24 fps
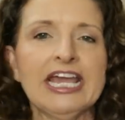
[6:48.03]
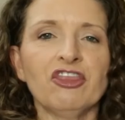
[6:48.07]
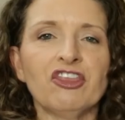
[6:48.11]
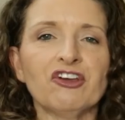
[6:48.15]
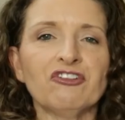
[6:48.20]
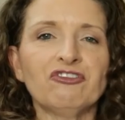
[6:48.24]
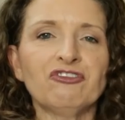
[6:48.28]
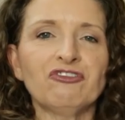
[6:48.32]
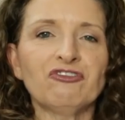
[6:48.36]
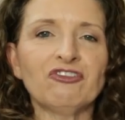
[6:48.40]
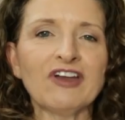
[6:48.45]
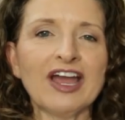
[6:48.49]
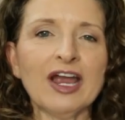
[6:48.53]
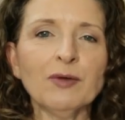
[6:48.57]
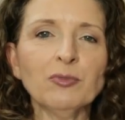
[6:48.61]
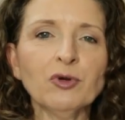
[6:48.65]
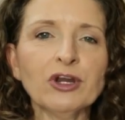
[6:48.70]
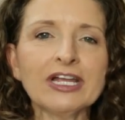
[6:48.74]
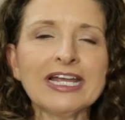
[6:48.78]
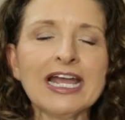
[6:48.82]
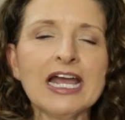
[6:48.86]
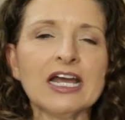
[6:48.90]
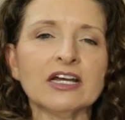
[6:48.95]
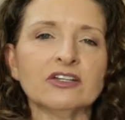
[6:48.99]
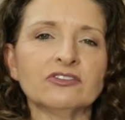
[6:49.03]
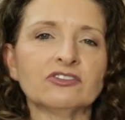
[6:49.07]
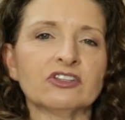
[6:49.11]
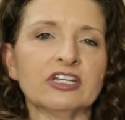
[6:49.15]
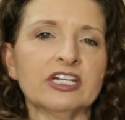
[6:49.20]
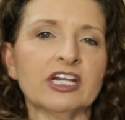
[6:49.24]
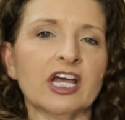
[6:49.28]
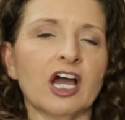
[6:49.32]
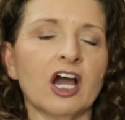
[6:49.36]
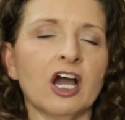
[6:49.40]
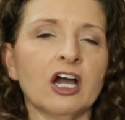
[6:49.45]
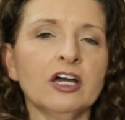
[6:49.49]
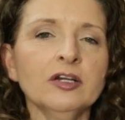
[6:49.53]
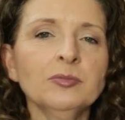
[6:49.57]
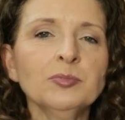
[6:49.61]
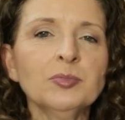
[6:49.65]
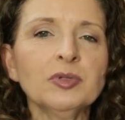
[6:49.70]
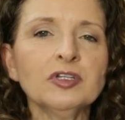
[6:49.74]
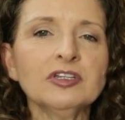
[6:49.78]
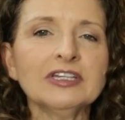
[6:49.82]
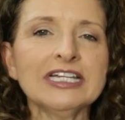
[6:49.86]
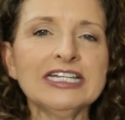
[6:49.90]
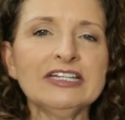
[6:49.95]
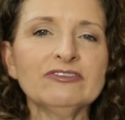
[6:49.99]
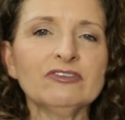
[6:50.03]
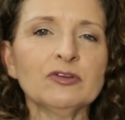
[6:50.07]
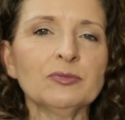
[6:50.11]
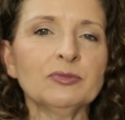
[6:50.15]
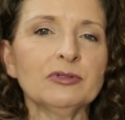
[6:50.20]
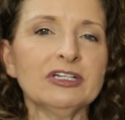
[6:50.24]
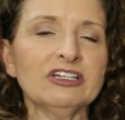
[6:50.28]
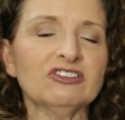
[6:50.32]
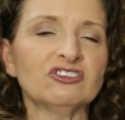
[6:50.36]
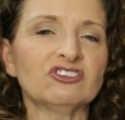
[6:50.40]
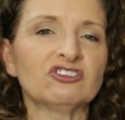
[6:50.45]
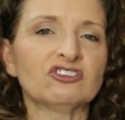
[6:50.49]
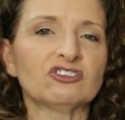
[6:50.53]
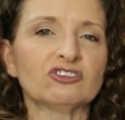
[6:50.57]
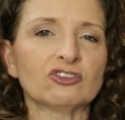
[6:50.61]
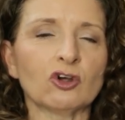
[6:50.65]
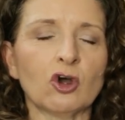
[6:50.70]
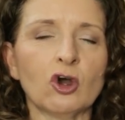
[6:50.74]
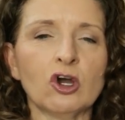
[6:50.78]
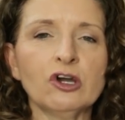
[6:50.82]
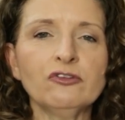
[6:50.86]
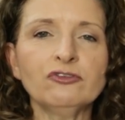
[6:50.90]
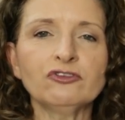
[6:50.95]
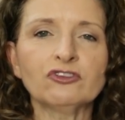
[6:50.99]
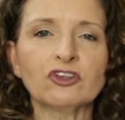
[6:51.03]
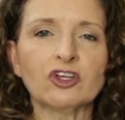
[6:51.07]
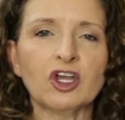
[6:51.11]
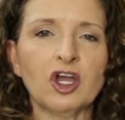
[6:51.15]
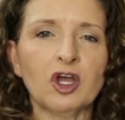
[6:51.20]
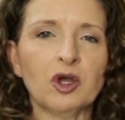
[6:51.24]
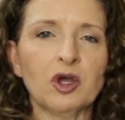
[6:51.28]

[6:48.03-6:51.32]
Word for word: The fabric has an unbelievably soft,